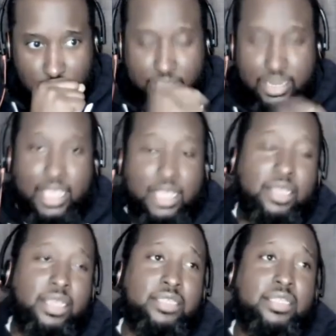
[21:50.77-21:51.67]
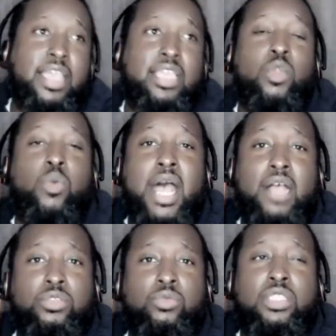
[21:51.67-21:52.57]
it's like it's like an
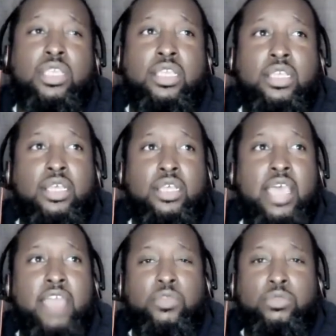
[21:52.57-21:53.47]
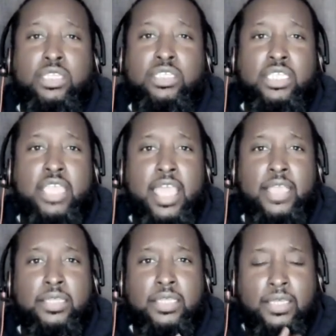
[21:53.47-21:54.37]
arousal thing, uh,
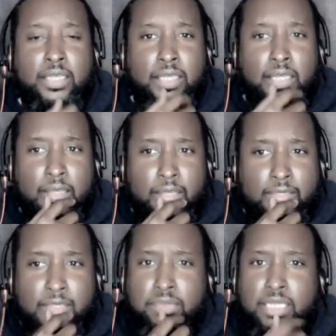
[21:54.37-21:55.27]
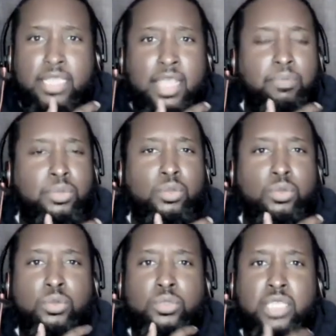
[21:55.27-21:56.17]
aphrodisiac, uh, something
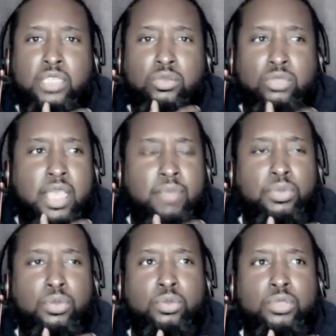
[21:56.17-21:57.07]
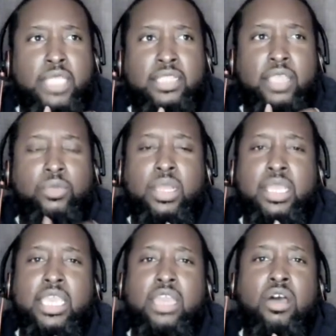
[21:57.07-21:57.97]
taboo, sexual taboo that they
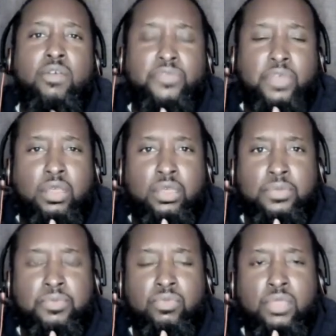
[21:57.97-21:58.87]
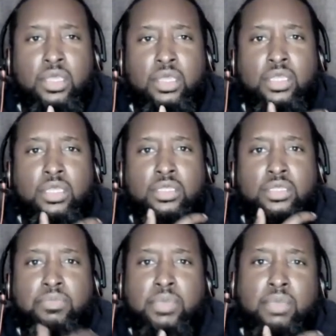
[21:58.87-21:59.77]
really get off on.
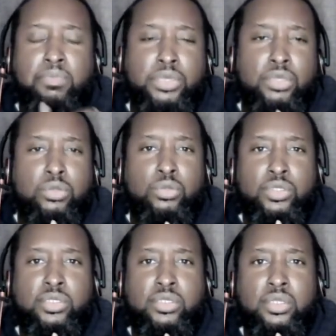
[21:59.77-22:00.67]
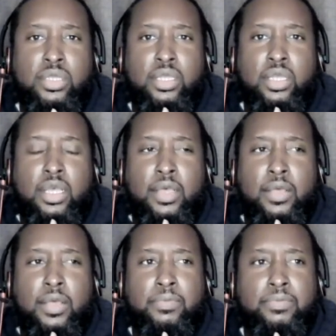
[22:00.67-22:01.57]
To be abused.
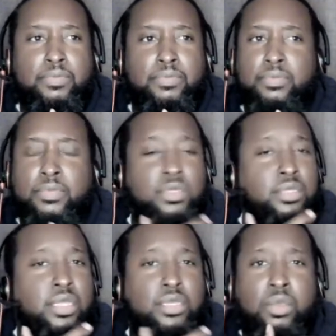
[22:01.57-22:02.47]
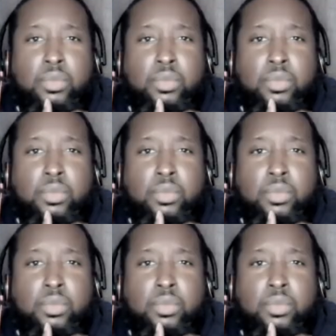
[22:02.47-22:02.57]
Um, I